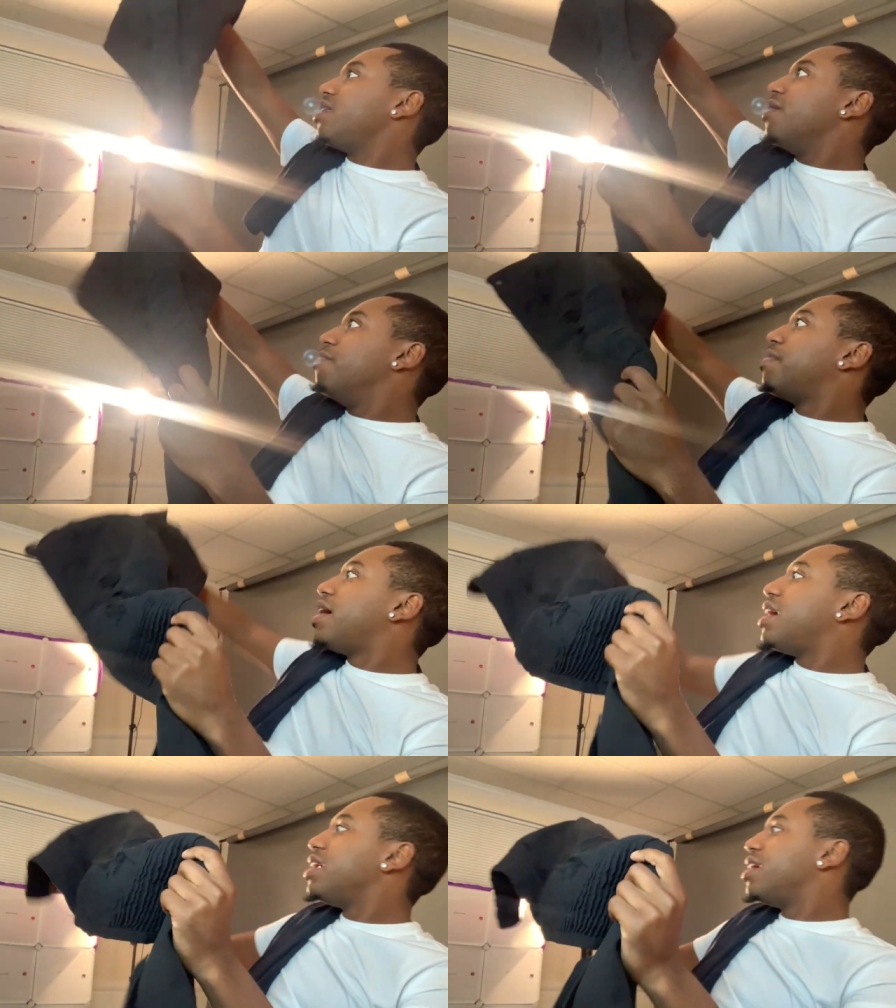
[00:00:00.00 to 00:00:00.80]

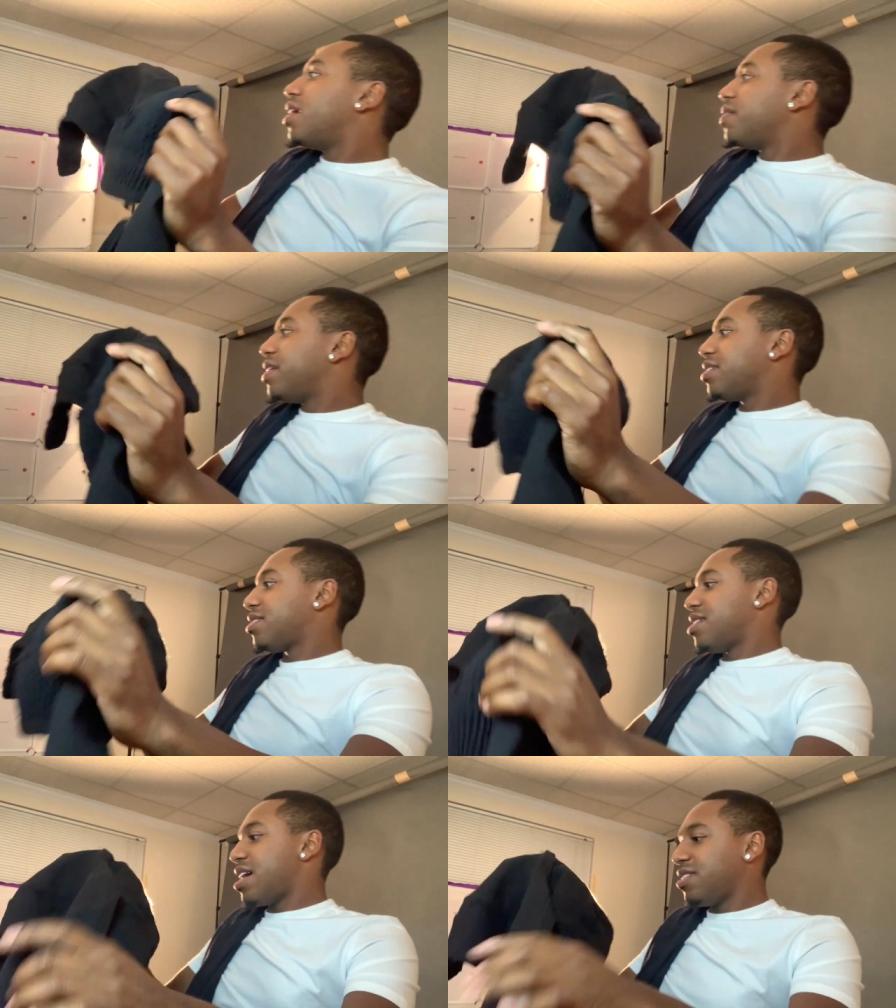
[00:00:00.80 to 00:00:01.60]
But, you know, it's
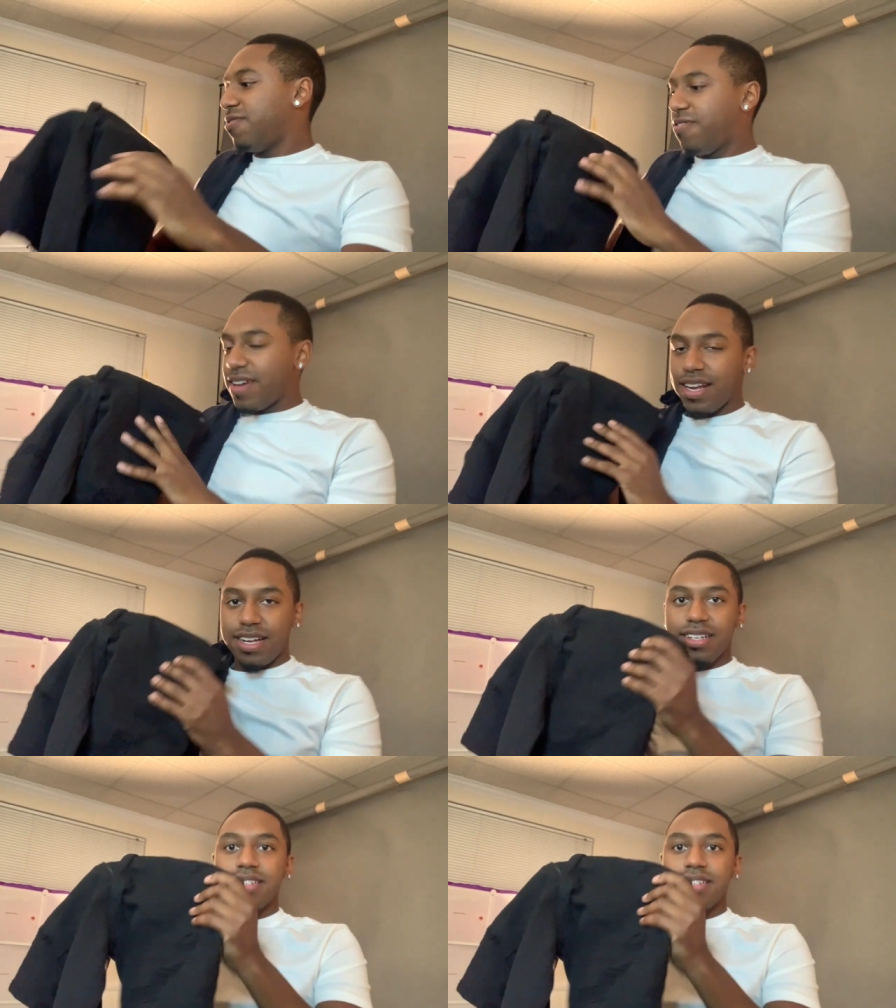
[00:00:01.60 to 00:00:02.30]
nice fitted.